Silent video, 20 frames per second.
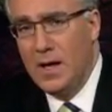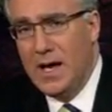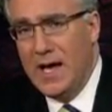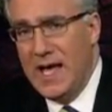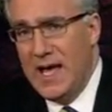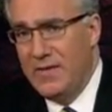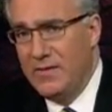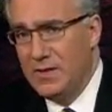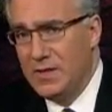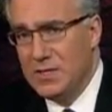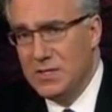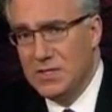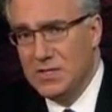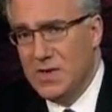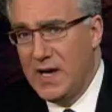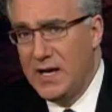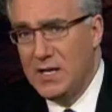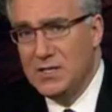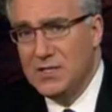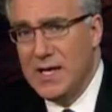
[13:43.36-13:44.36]
I haven't the
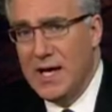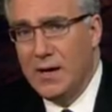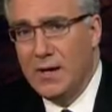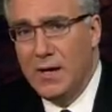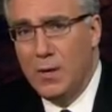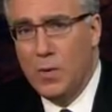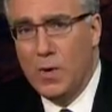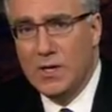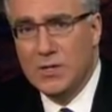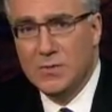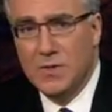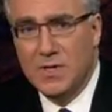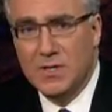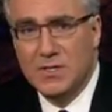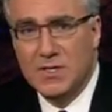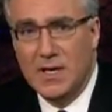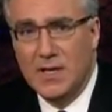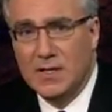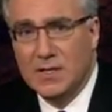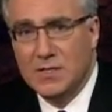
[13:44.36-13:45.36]
slightest doubt he wants me to
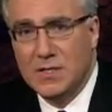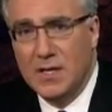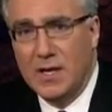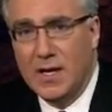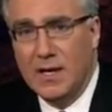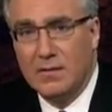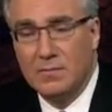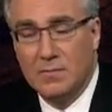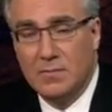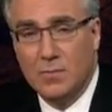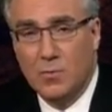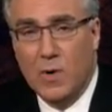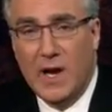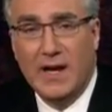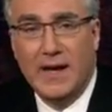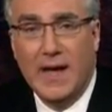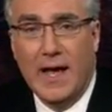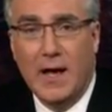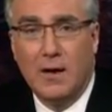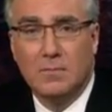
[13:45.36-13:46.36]
say this tonight,
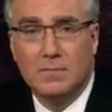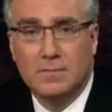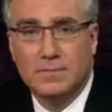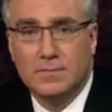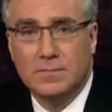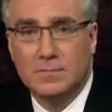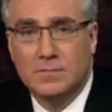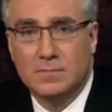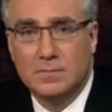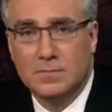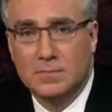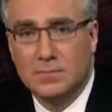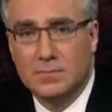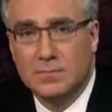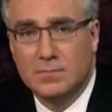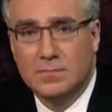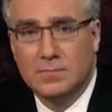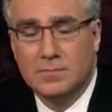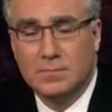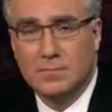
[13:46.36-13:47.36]
right now.
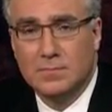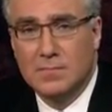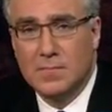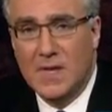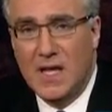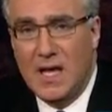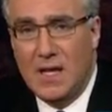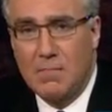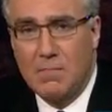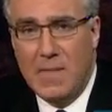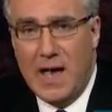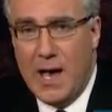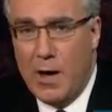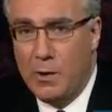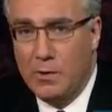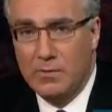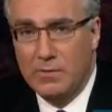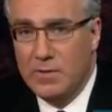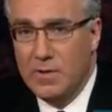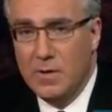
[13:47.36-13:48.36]
He
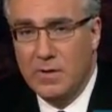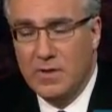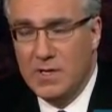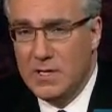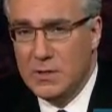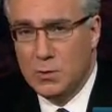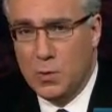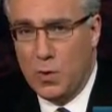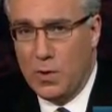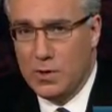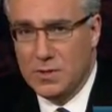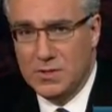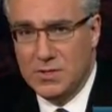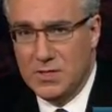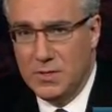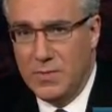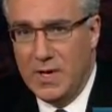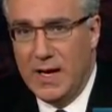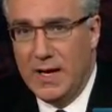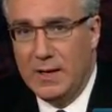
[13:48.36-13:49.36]
mouthed these words
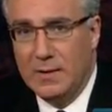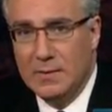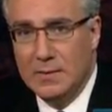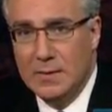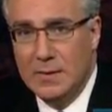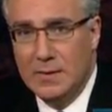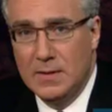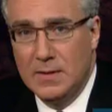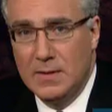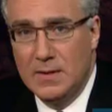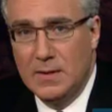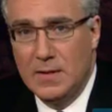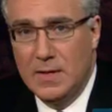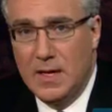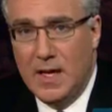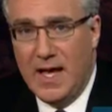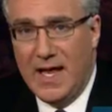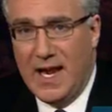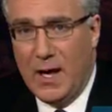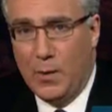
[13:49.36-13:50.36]
to me,
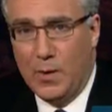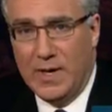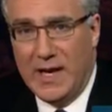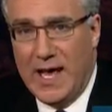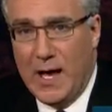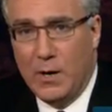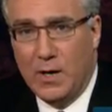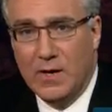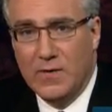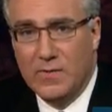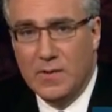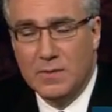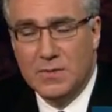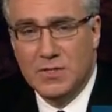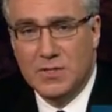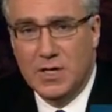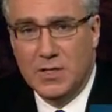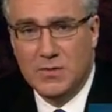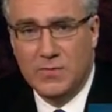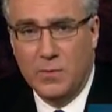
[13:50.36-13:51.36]
and I will now give them
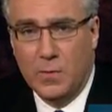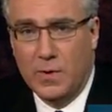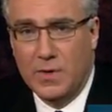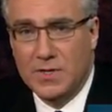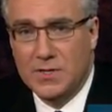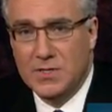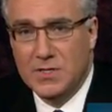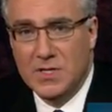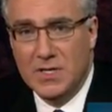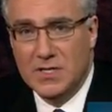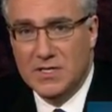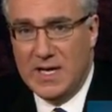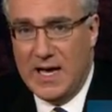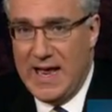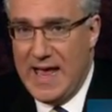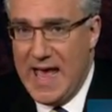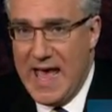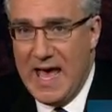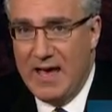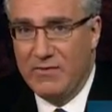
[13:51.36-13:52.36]
such voice as I
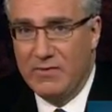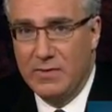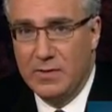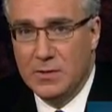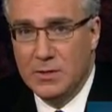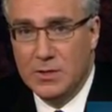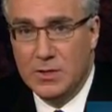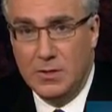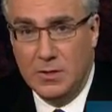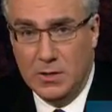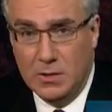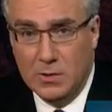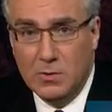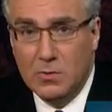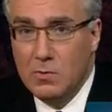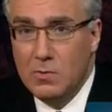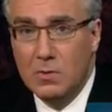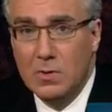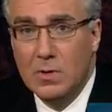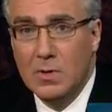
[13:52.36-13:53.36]
have to
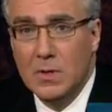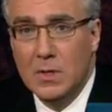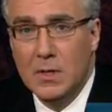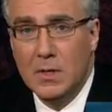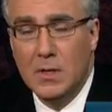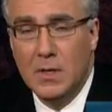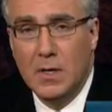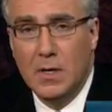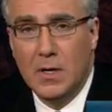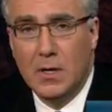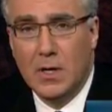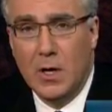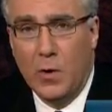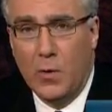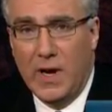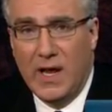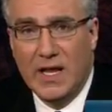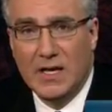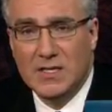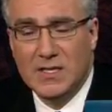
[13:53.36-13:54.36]
you
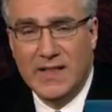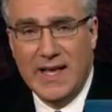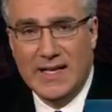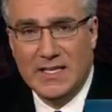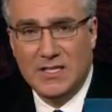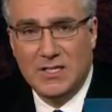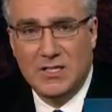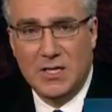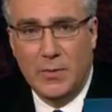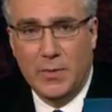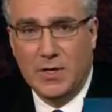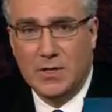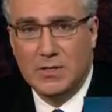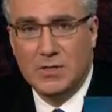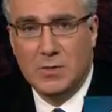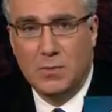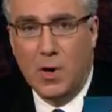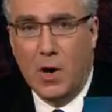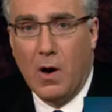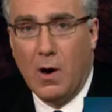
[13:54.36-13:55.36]
going into that summit
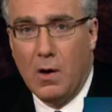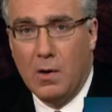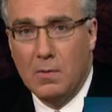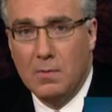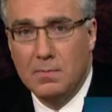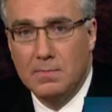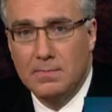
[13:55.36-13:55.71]
tomorrow.